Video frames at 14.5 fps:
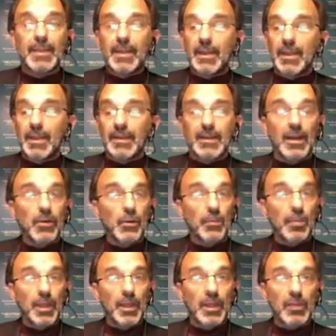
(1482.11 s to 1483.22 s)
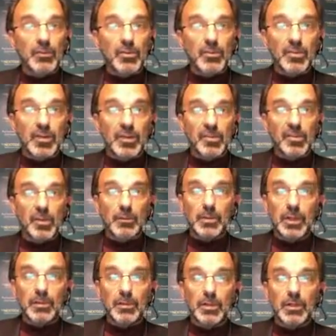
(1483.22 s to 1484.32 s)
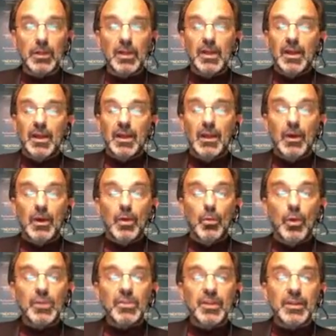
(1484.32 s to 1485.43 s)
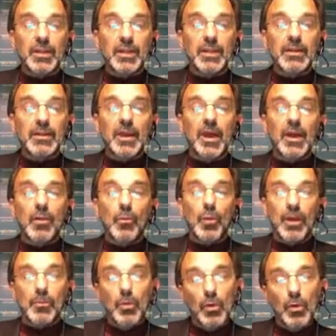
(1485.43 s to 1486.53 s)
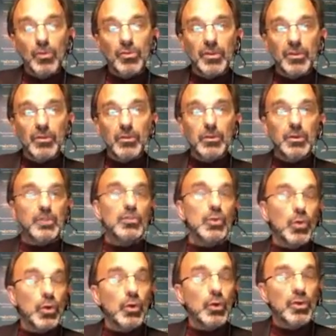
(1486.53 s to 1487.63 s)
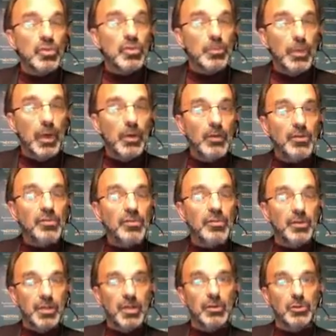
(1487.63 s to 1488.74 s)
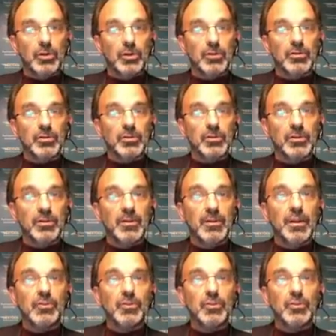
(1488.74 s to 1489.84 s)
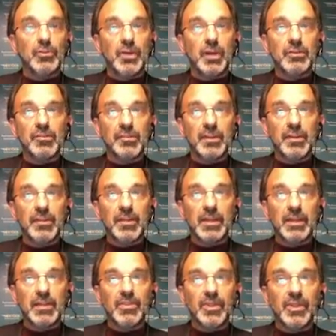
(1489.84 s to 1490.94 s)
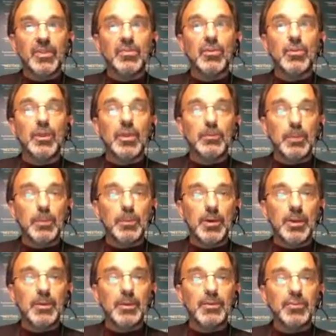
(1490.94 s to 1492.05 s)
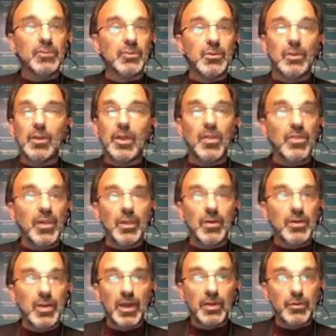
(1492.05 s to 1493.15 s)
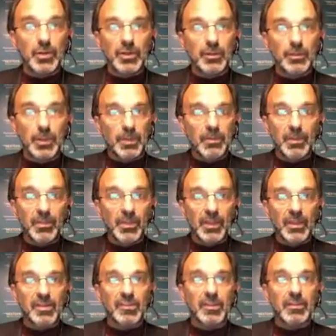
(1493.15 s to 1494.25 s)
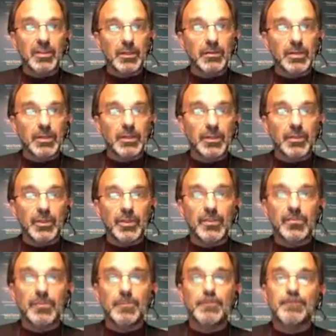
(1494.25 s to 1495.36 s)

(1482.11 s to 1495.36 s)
and I hope that answers it at some level. Once again, what I mostly do is encourage the parents to take charge. If the child is dictating things, we can be pretty much assured they are not going to pick the things that are the healthiest.